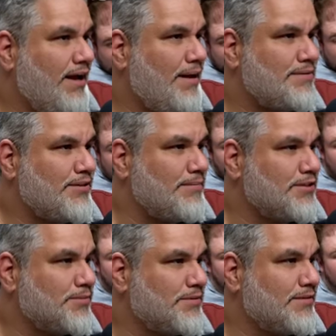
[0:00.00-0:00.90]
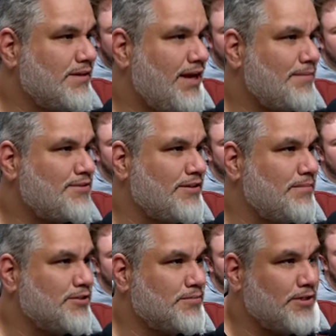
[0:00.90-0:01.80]
absolutely miserable. Absolutely
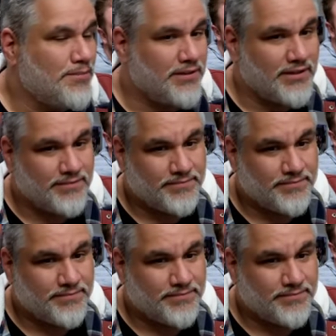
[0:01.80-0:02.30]
miserable opening.